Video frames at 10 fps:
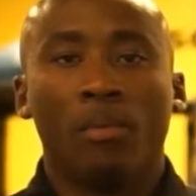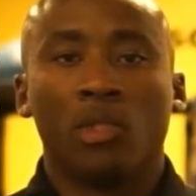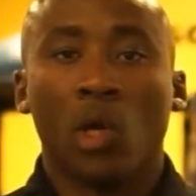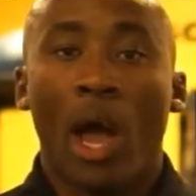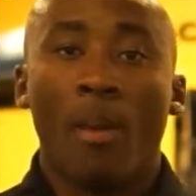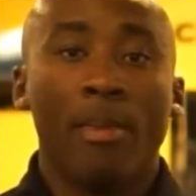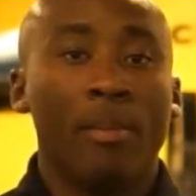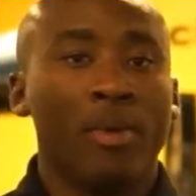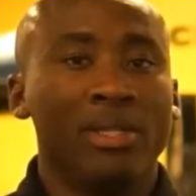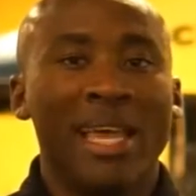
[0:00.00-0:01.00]
So I
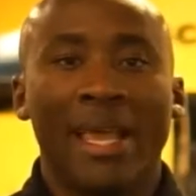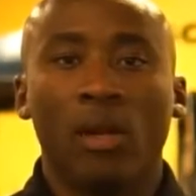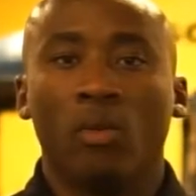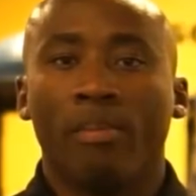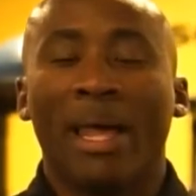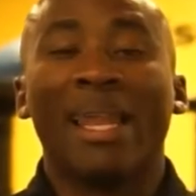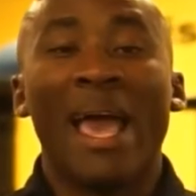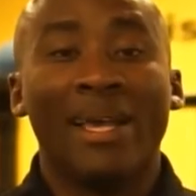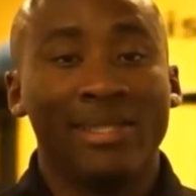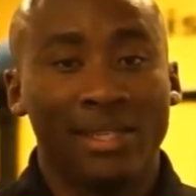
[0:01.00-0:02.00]
remember taking my
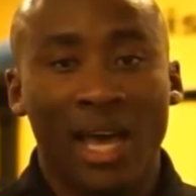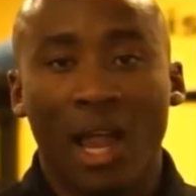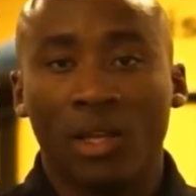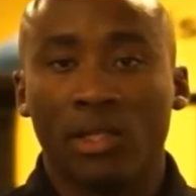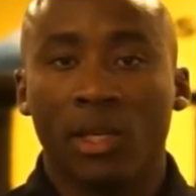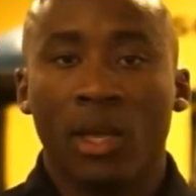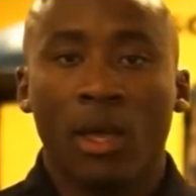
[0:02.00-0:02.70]
last $10.